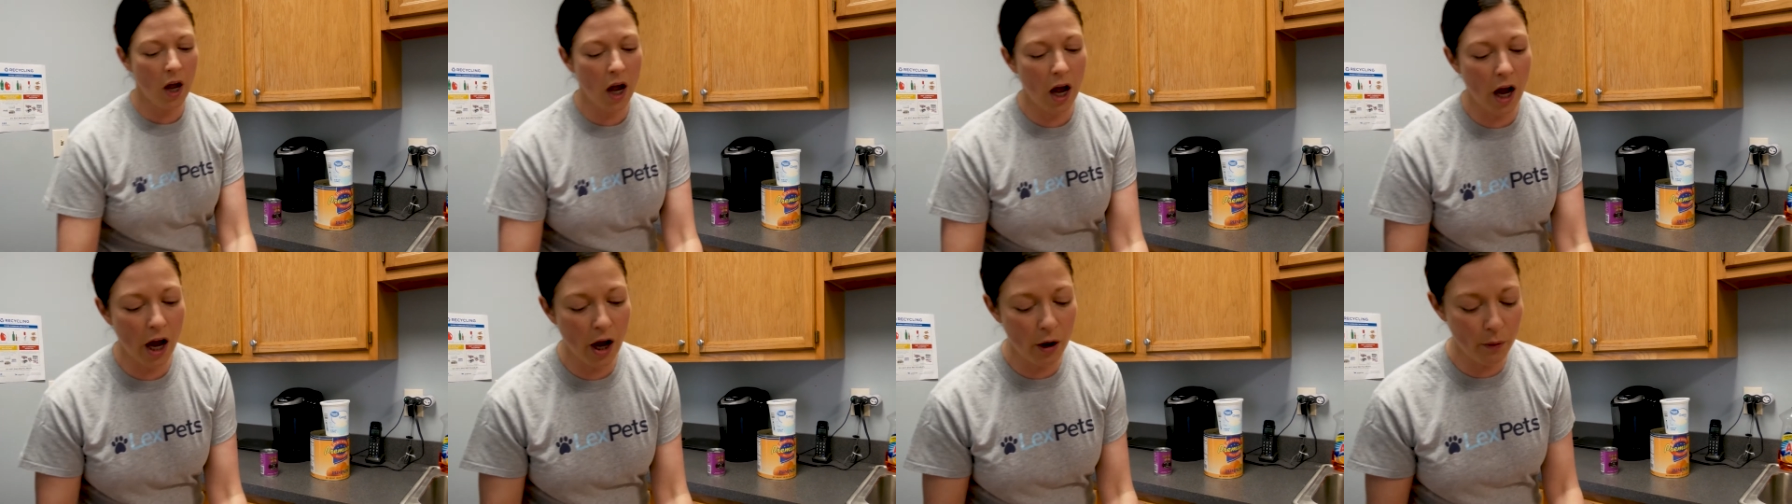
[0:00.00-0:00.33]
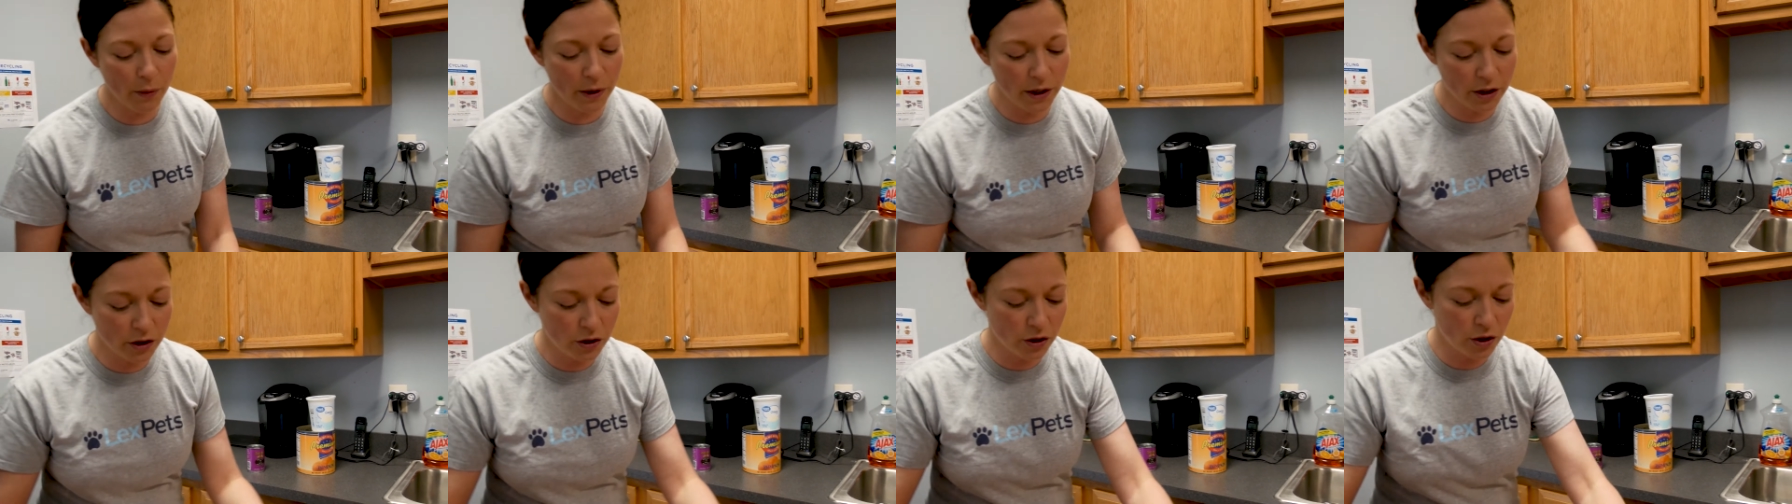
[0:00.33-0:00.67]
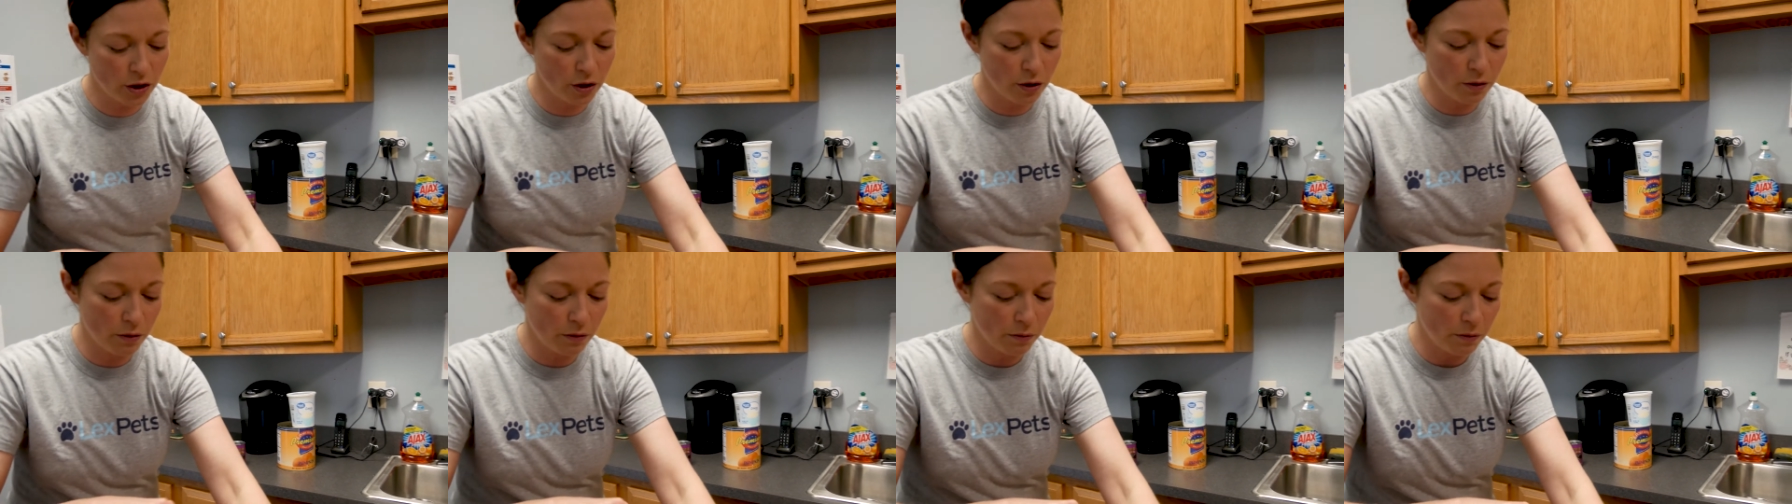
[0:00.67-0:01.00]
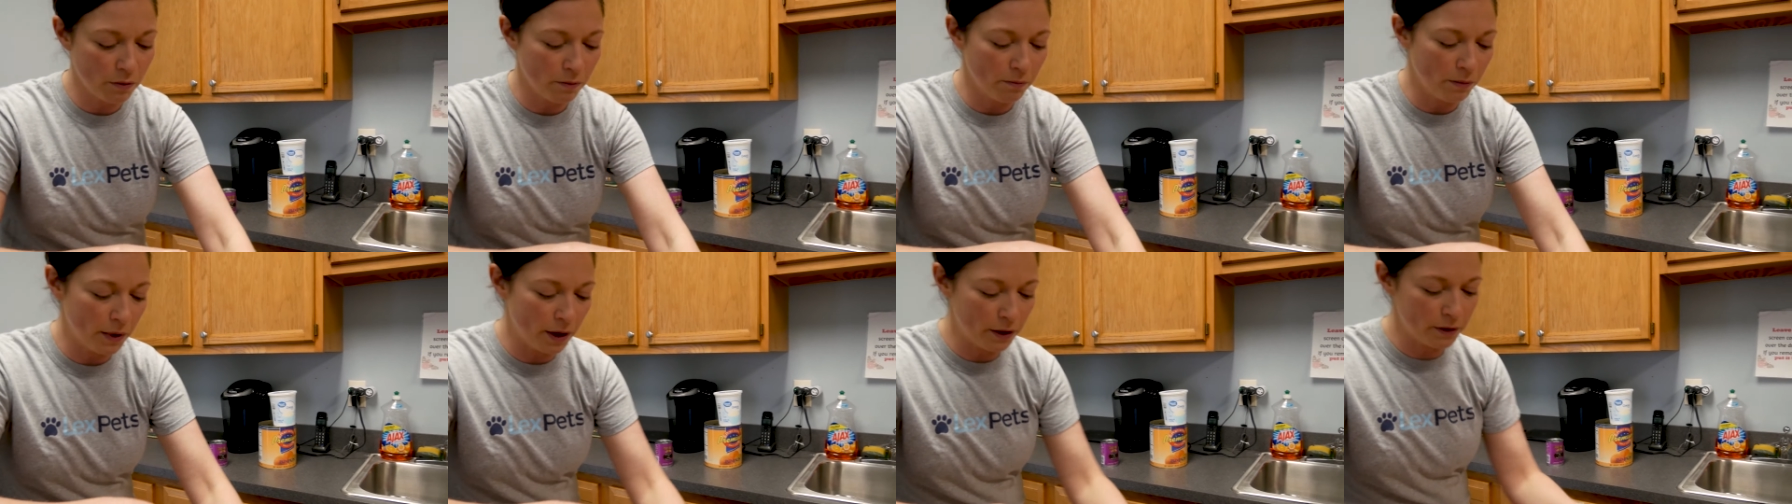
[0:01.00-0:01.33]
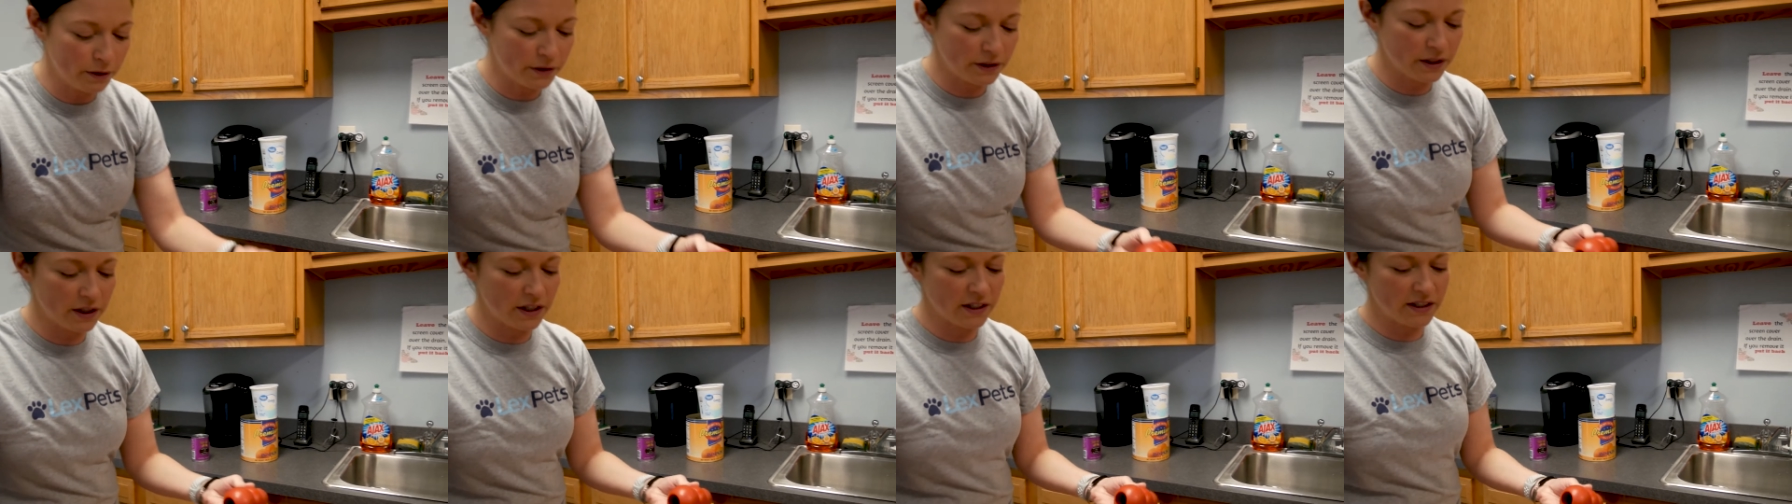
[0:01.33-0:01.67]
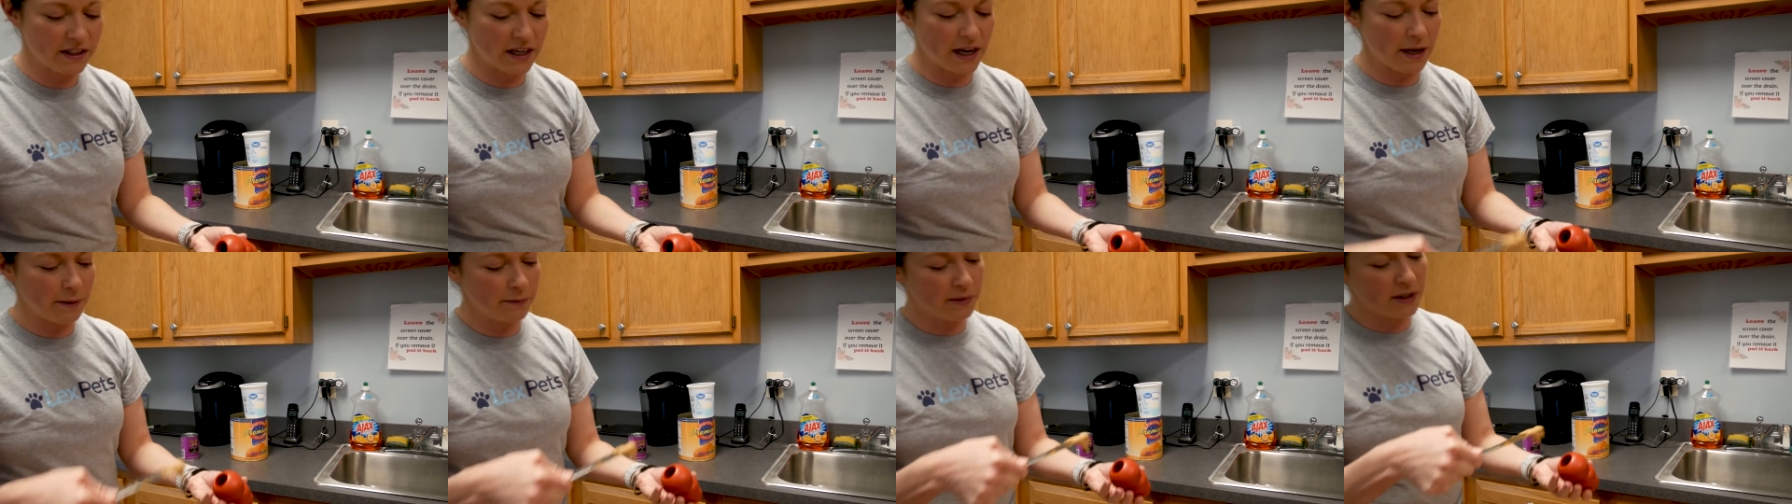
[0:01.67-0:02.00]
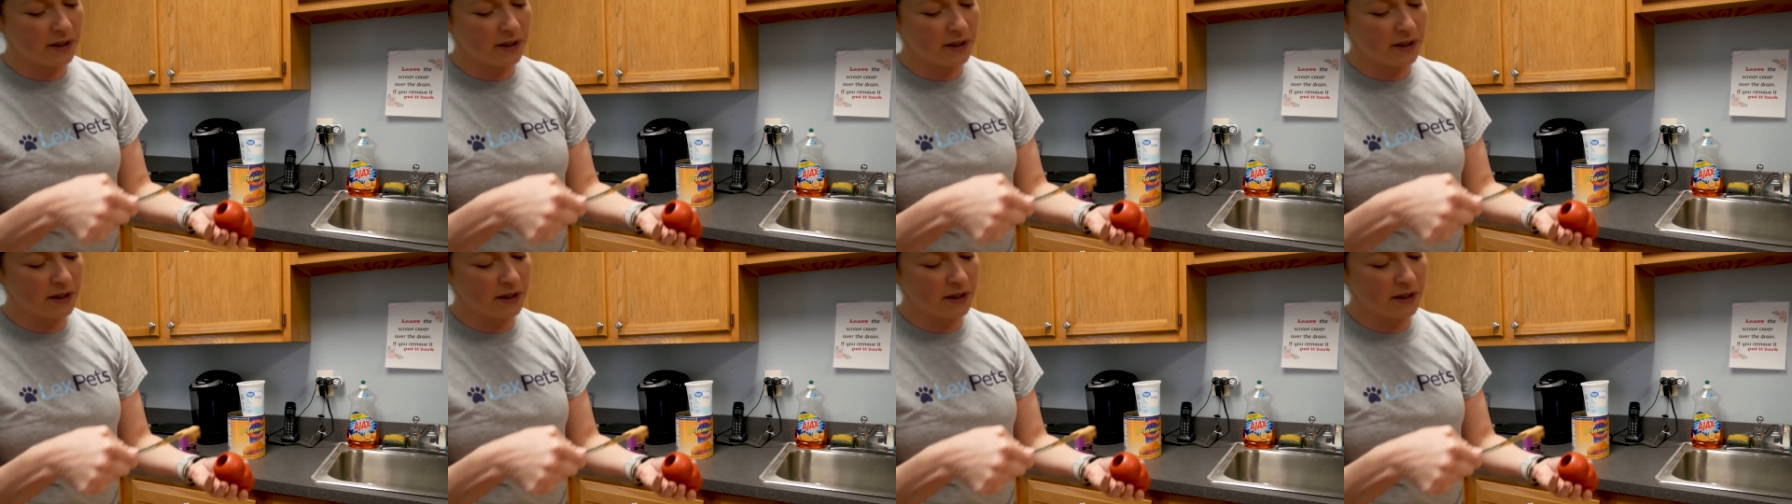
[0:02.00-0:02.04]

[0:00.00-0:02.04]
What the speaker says: I would do most of the same